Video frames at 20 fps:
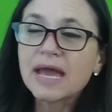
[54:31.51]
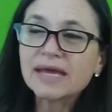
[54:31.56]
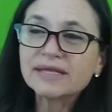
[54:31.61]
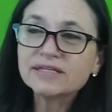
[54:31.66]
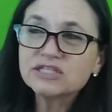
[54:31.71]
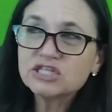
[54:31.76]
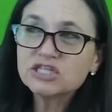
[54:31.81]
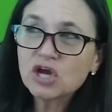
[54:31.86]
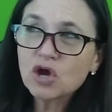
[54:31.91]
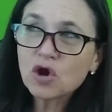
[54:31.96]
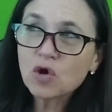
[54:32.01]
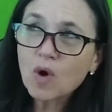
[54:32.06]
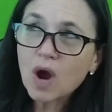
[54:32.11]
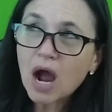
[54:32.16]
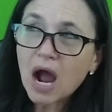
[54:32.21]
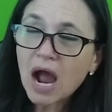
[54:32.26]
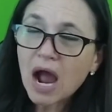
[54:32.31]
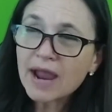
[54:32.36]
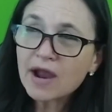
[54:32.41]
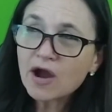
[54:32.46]
And
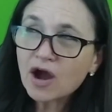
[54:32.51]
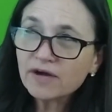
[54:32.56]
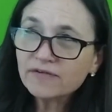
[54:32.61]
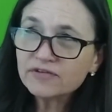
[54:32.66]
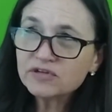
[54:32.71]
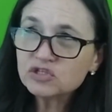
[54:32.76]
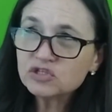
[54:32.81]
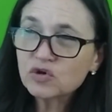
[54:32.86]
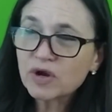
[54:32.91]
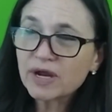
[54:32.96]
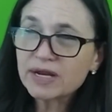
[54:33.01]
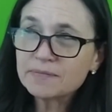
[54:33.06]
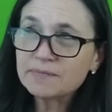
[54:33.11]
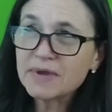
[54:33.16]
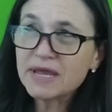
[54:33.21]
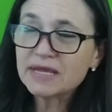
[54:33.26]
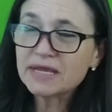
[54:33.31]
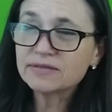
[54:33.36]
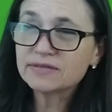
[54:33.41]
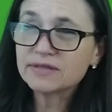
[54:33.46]
so I often try to
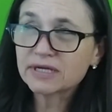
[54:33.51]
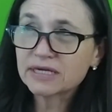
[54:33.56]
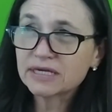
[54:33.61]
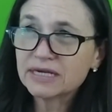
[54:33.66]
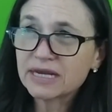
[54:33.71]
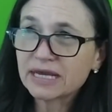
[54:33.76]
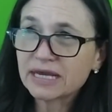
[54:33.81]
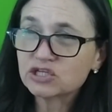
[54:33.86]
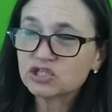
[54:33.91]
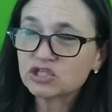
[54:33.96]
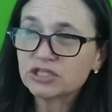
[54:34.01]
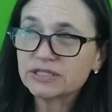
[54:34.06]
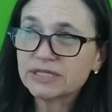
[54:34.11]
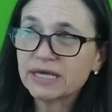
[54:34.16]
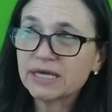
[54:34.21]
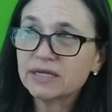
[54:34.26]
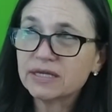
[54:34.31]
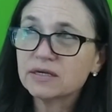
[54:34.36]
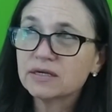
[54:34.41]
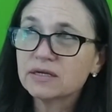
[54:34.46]
make the connection
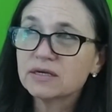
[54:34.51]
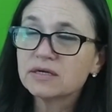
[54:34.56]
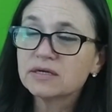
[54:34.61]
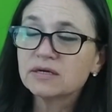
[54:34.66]
that